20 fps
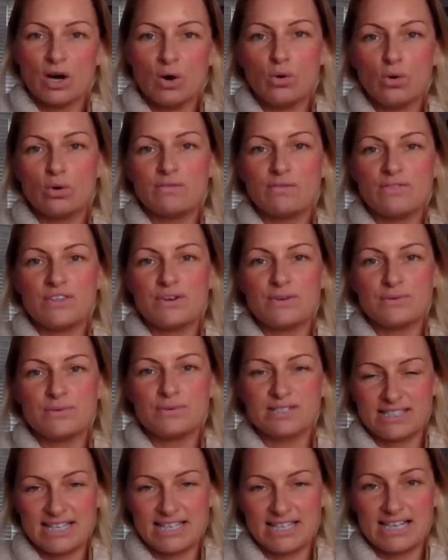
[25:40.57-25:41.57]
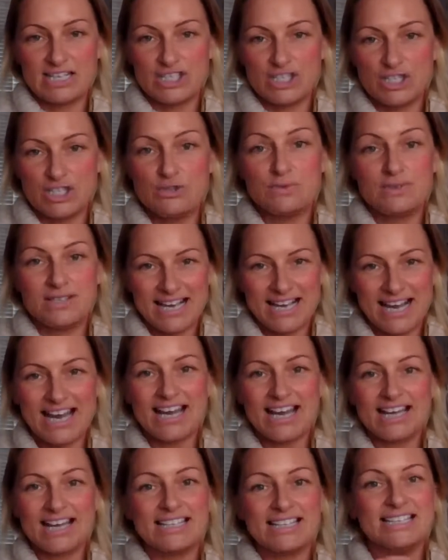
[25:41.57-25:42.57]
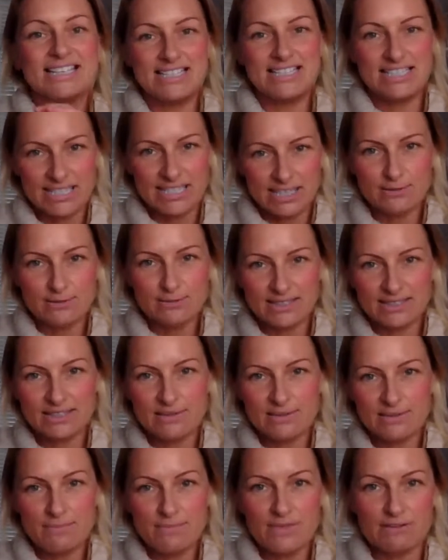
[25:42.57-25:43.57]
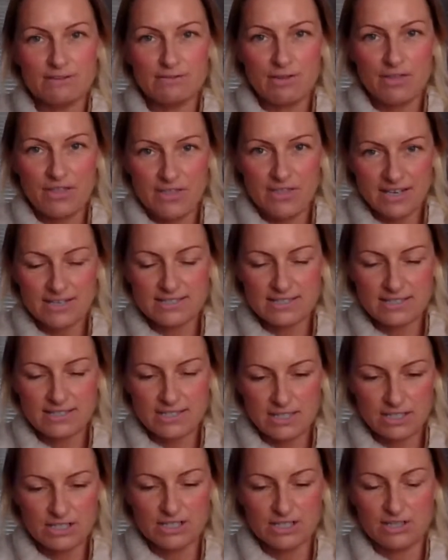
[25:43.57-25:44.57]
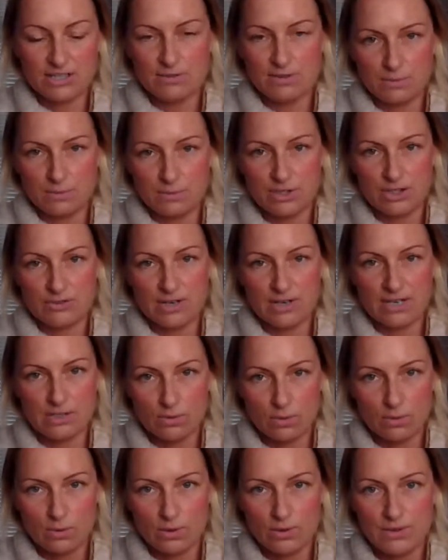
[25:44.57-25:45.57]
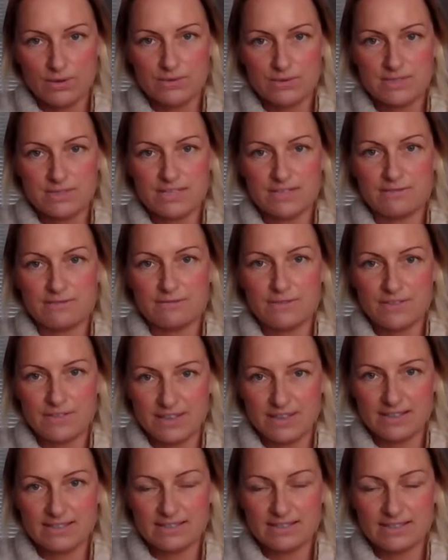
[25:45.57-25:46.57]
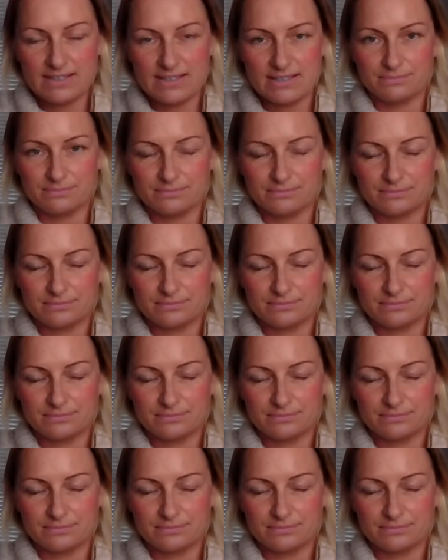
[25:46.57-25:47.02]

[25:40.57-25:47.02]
all of those things you can deal with them there are things that you can do that would address all of those different things